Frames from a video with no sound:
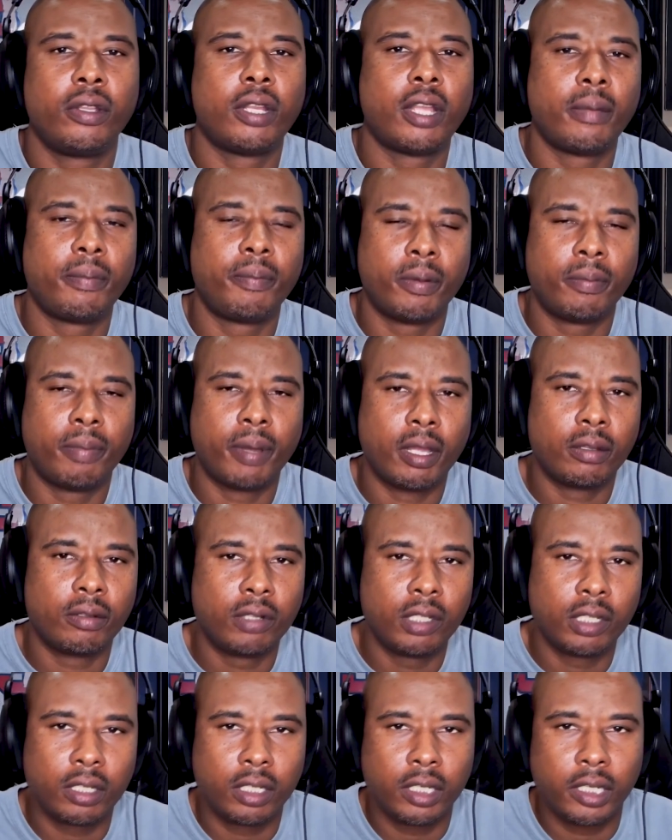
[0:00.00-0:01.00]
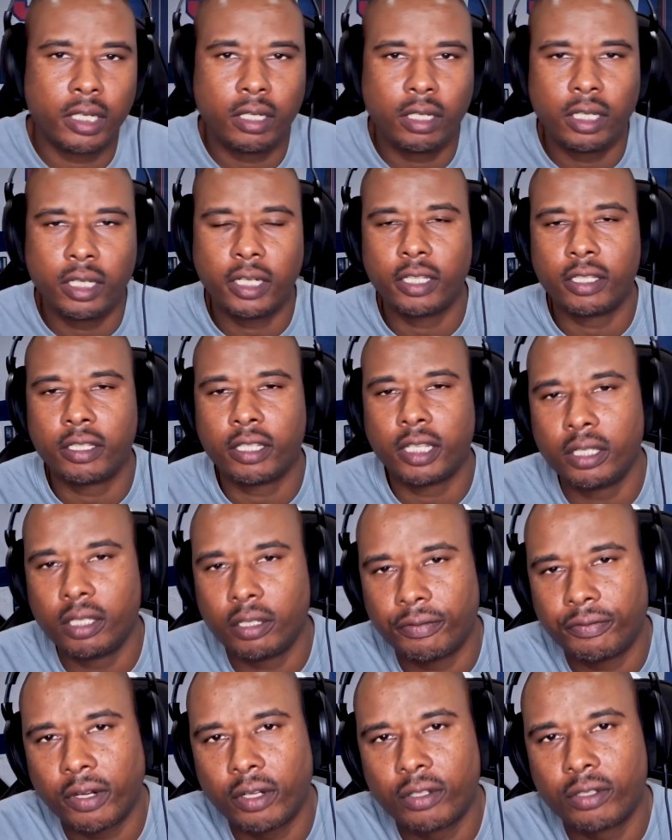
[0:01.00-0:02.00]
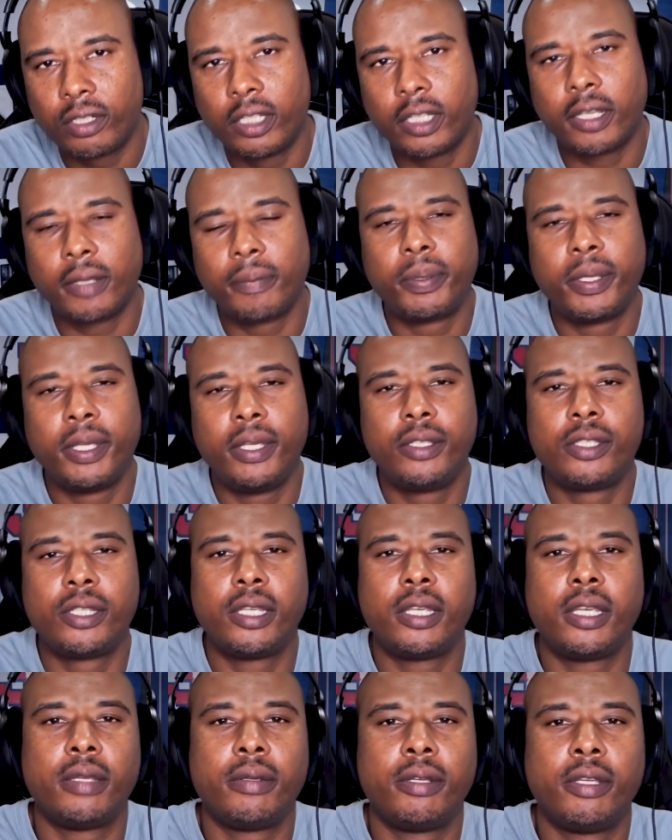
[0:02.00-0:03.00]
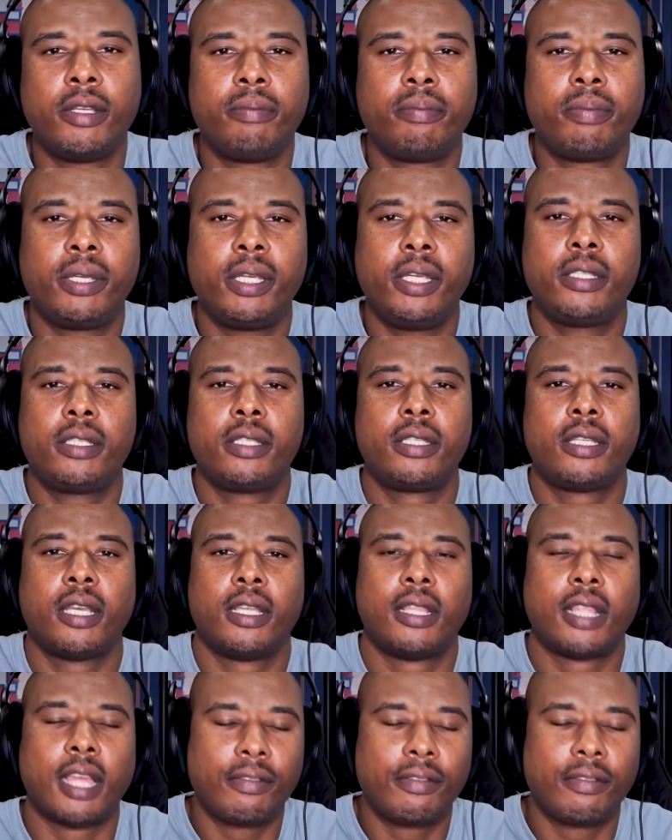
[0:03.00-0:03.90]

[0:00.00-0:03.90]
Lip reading: like about looking at getting your first look at PG and MB together?